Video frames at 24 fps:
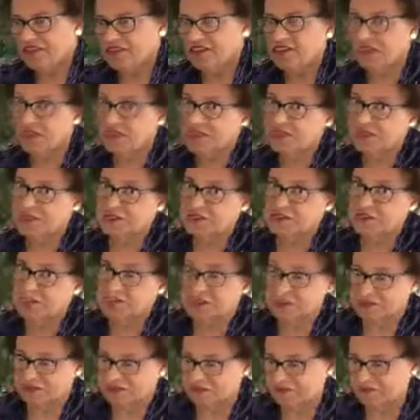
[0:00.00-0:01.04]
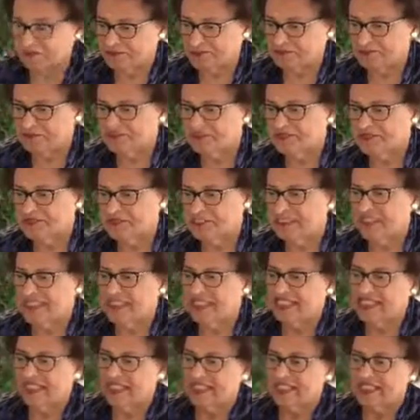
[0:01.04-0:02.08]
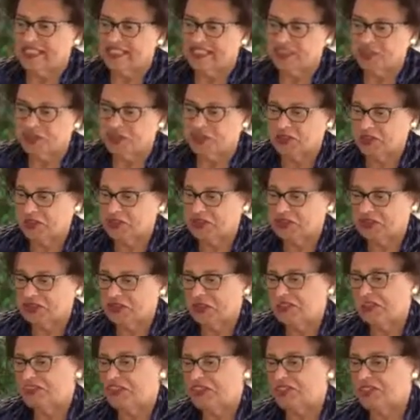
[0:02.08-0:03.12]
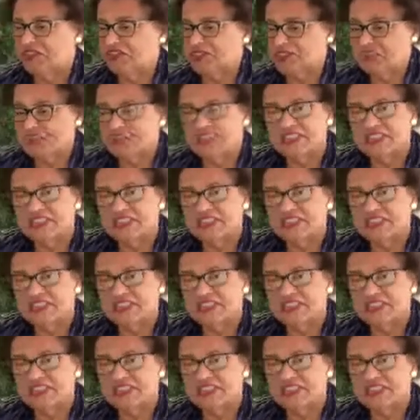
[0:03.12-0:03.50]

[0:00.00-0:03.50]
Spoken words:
All is well. Welcome to the Unity of